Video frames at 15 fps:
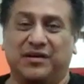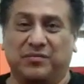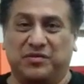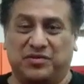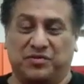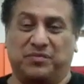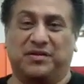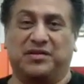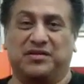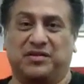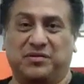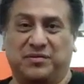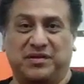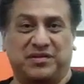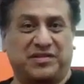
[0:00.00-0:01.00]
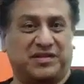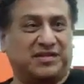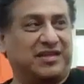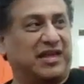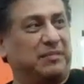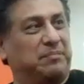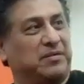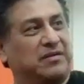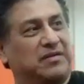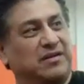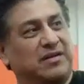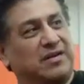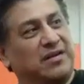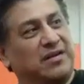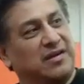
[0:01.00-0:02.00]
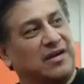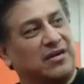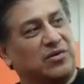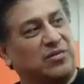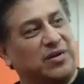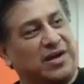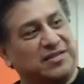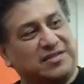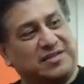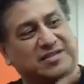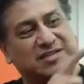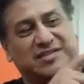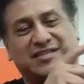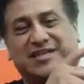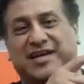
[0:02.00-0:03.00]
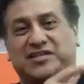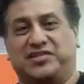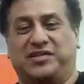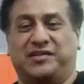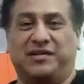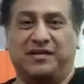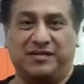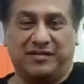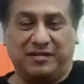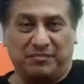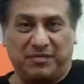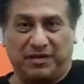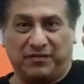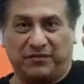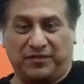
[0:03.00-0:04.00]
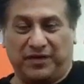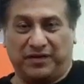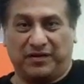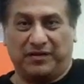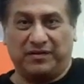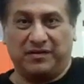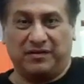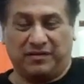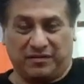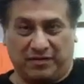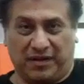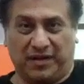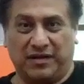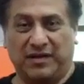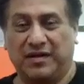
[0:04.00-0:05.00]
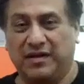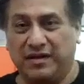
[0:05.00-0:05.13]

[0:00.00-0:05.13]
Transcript: What you want to do is just keep it across and just touching the middle finger, all right?